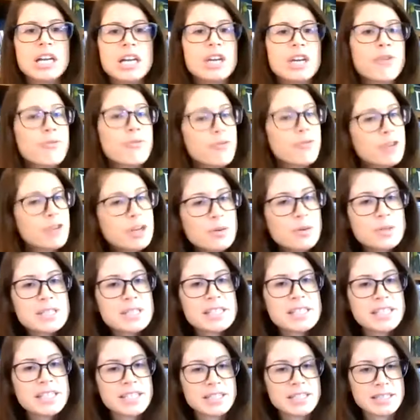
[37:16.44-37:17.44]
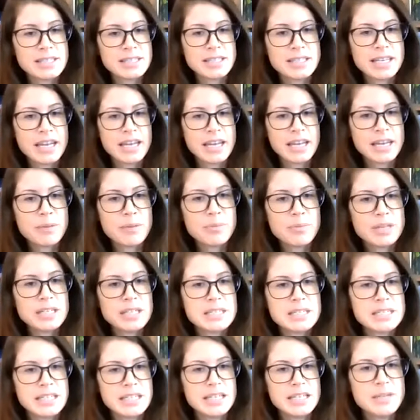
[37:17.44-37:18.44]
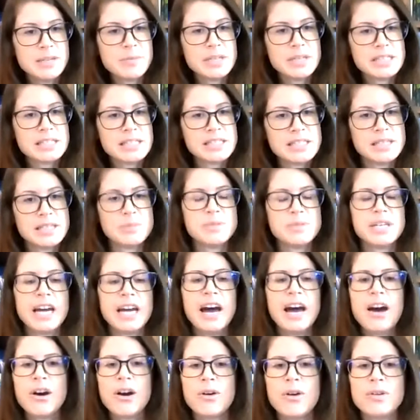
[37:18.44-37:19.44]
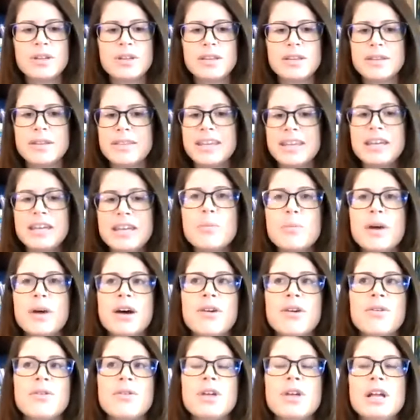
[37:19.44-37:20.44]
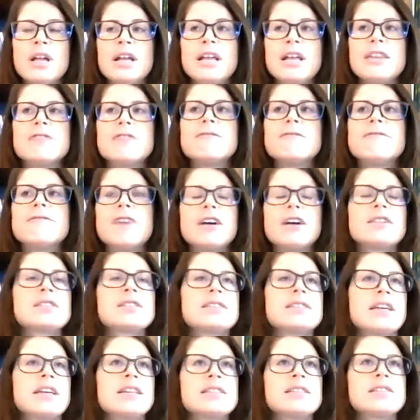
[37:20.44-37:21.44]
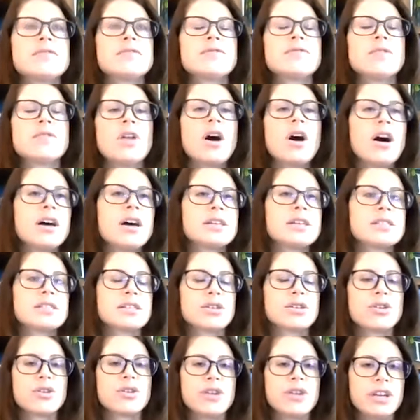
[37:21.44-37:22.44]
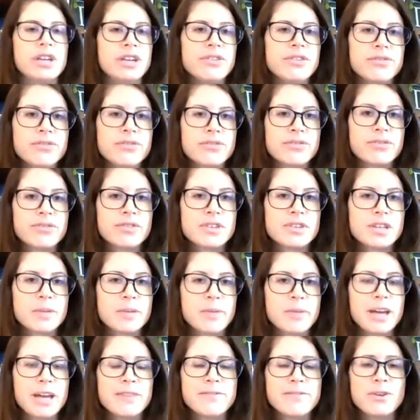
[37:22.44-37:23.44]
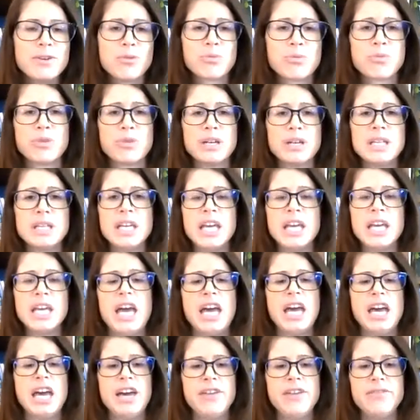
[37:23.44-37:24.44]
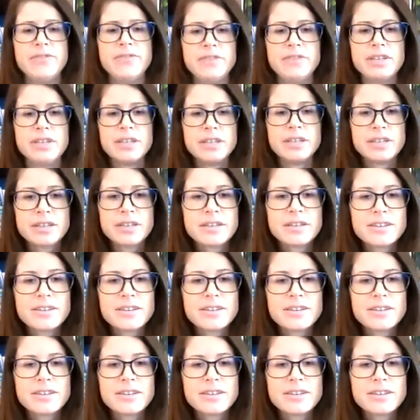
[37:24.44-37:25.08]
your frequency is getting a bit dim. It's dimmed out. Think about the felt sense of loss and grief. It might feel really heavy,